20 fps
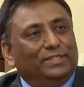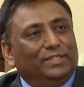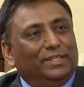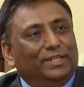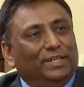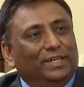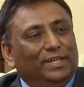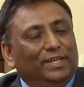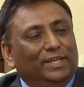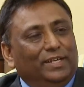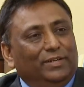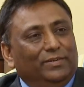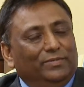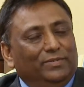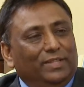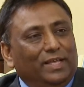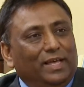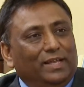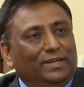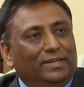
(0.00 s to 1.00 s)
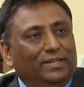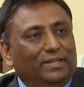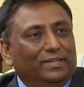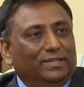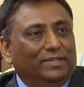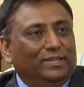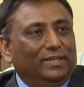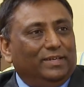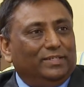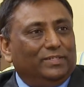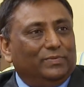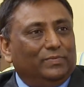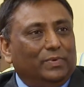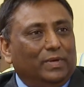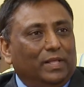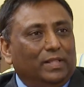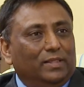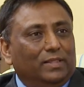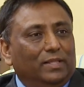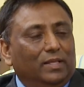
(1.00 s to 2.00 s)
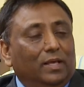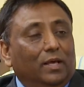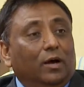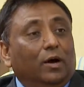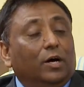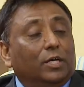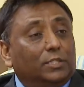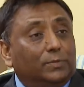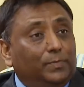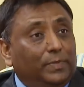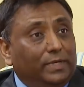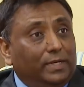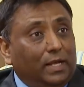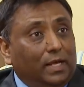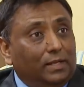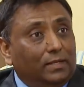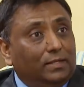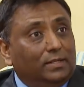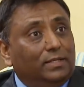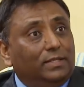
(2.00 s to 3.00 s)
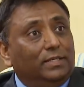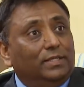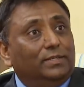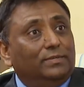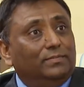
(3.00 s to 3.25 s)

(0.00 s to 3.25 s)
into that area as well. Hospitality.